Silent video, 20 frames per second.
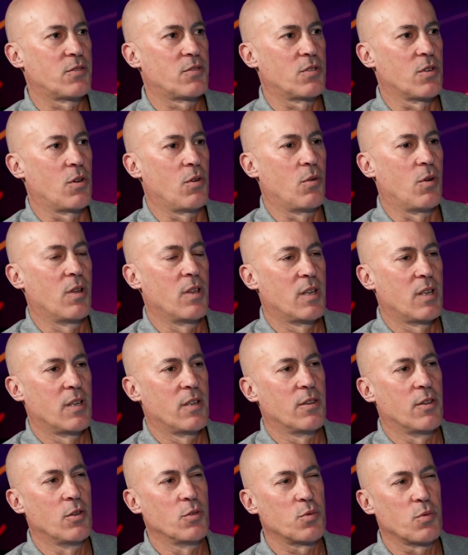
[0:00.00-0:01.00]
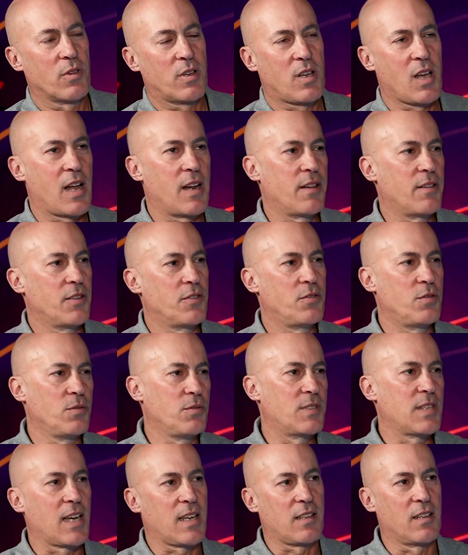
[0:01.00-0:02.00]
So those were kind of the
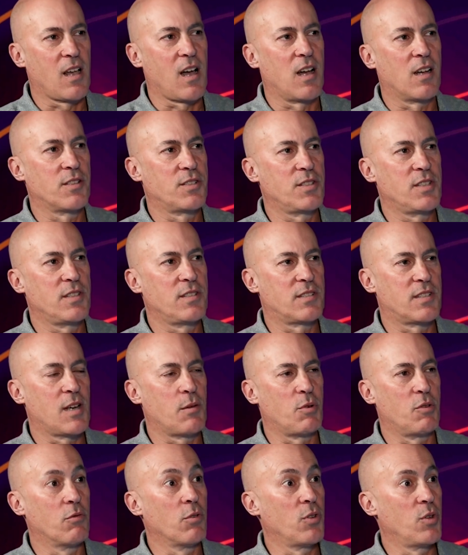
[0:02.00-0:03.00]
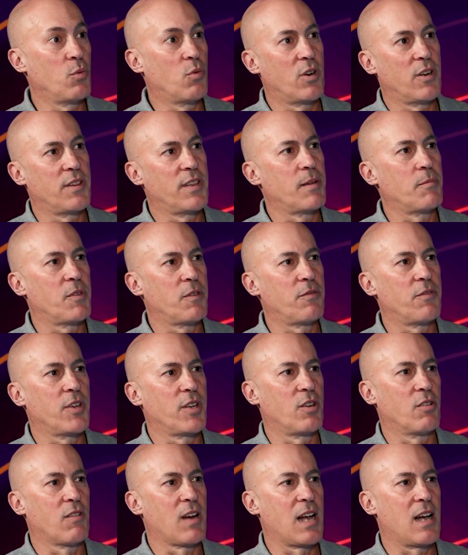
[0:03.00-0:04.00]
2 technologies that we really wanted them to
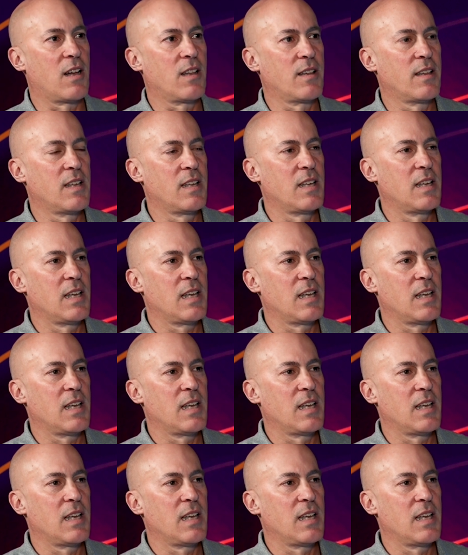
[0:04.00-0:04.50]
figure out.